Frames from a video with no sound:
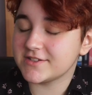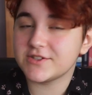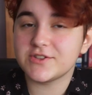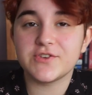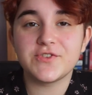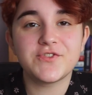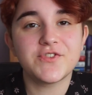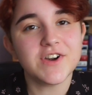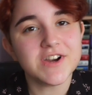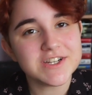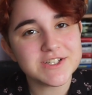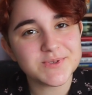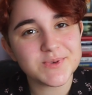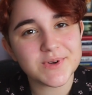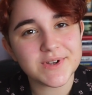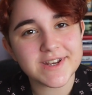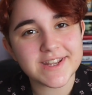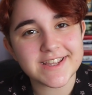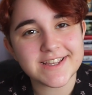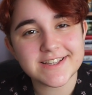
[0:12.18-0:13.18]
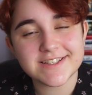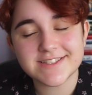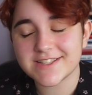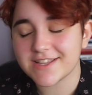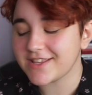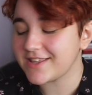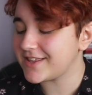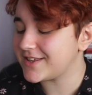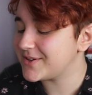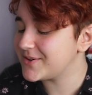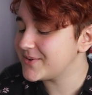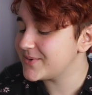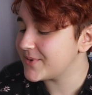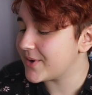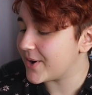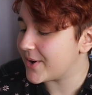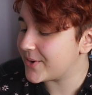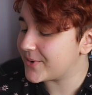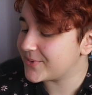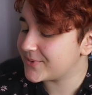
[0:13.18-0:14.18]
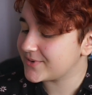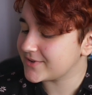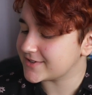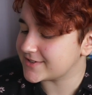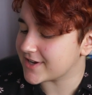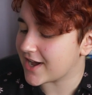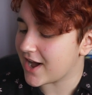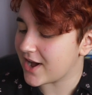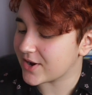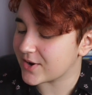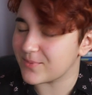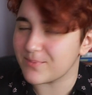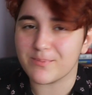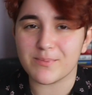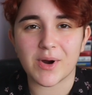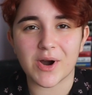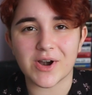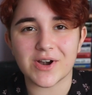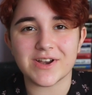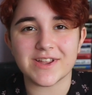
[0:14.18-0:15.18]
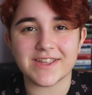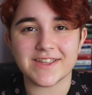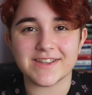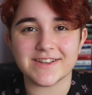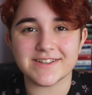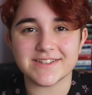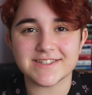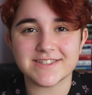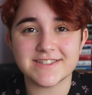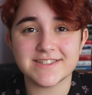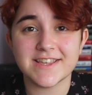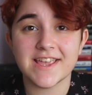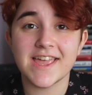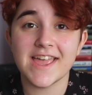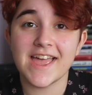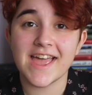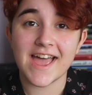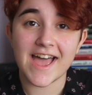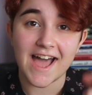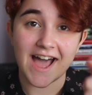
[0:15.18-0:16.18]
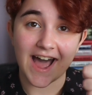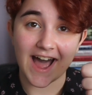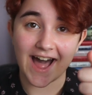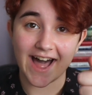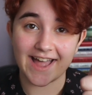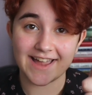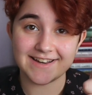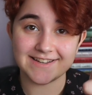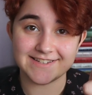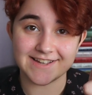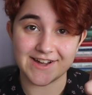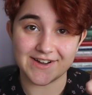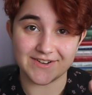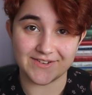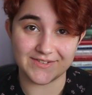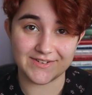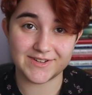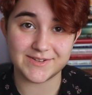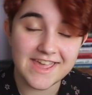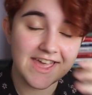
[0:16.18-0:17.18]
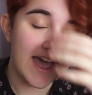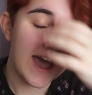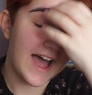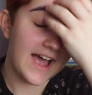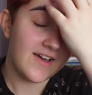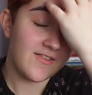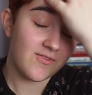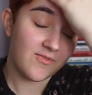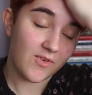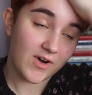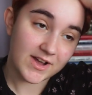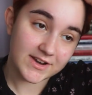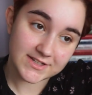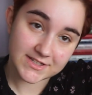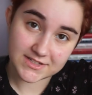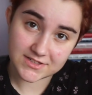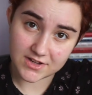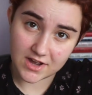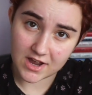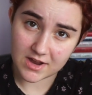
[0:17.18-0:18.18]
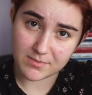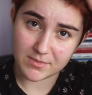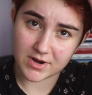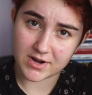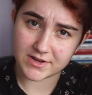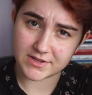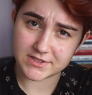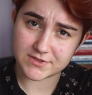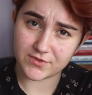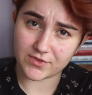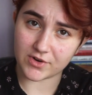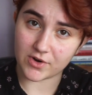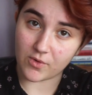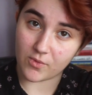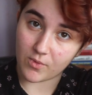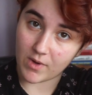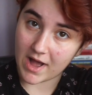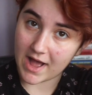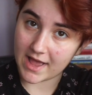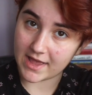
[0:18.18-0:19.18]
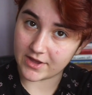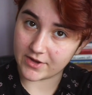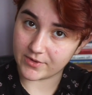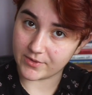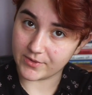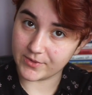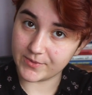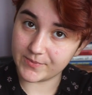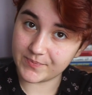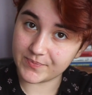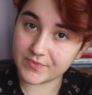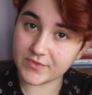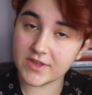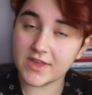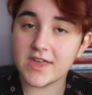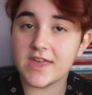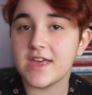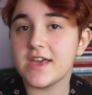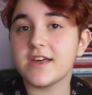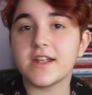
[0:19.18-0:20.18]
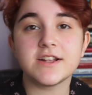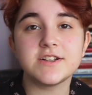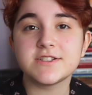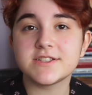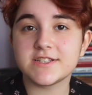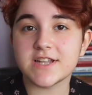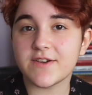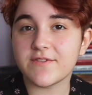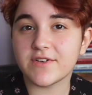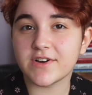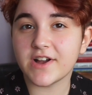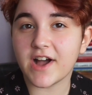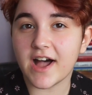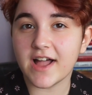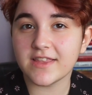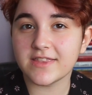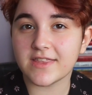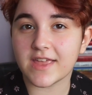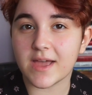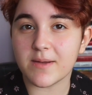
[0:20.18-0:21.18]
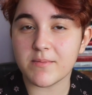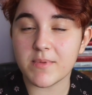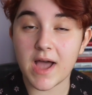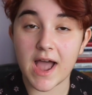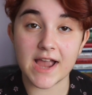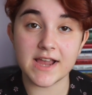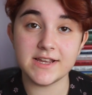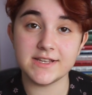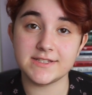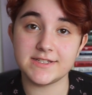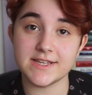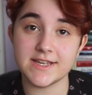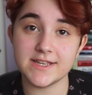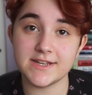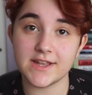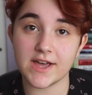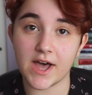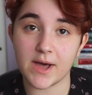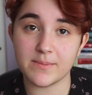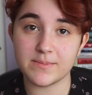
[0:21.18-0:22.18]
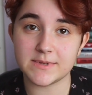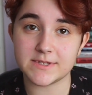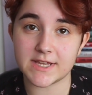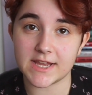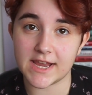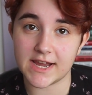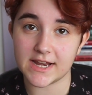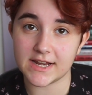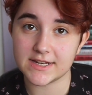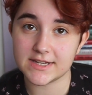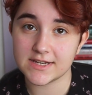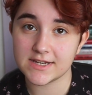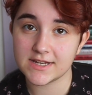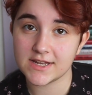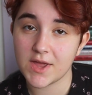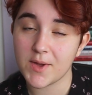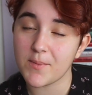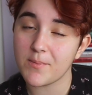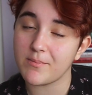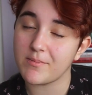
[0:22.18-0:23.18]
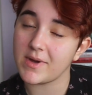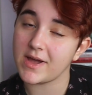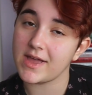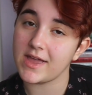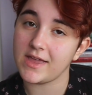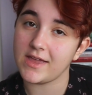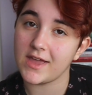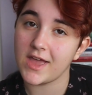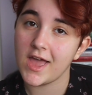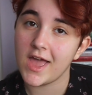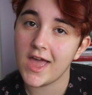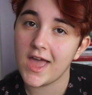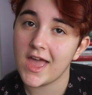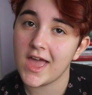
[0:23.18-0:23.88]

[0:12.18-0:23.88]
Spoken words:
So the first one is, you own Doc Martens. I don't. I've wanted Doc Martens for a while. I just never got them. I did update my